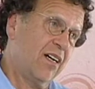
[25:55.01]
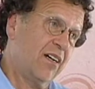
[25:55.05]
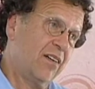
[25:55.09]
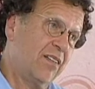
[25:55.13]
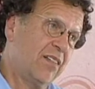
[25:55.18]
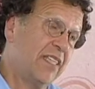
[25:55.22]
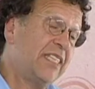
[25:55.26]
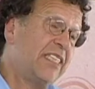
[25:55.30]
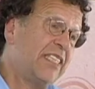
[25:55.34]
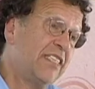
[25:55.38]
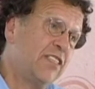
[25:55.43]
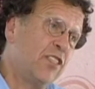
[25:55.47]

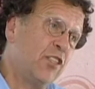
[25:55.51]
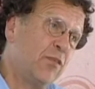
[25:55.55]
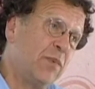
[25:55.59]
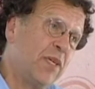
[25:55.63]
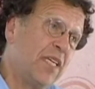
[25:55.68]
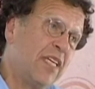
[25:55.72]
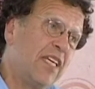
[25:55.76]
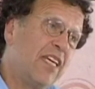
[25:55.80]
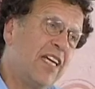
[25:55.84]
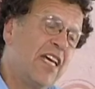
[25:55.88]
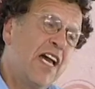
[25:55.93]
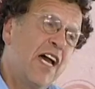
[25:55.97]
listen to
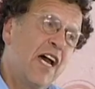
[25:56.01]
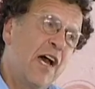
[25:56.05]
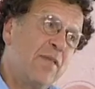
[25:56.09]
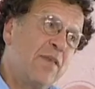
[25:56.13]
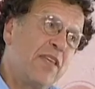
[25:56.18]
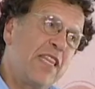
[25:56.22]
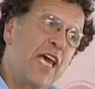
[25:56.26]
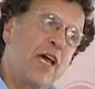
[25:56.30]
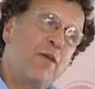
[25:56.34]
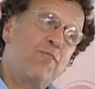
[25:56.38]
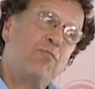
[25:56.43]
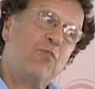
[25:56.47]
me. I
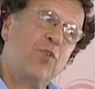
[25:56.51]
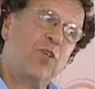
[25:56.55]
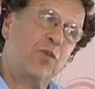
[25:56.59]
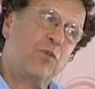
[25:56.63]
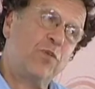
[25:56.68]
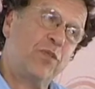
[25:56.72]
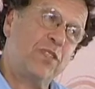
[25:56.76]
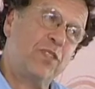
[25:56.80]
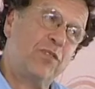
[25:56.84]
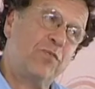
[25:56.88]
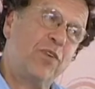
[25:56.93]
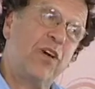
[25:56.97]
mean, that book
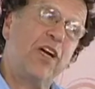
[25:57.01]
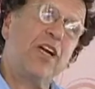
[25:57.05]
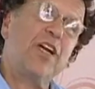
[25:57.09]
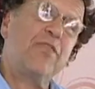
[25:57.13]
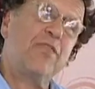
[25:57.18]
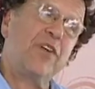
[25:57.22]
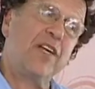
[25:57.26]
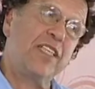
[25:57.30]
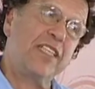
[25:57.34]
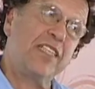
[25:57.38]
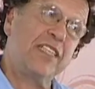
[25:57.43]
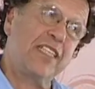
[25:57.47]
was very
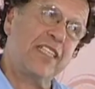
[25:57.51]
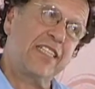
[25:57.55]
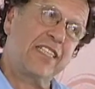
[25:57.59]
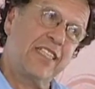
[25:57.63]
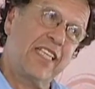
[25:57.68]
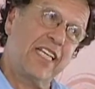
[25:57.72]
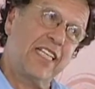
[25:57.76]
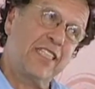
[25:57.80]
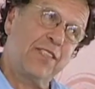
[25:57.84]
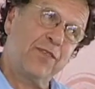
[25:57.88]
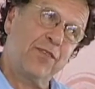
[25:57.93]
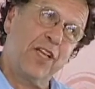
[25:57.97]
very
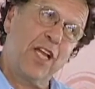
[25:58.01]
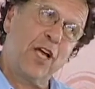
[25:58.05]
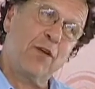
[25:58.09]
successful.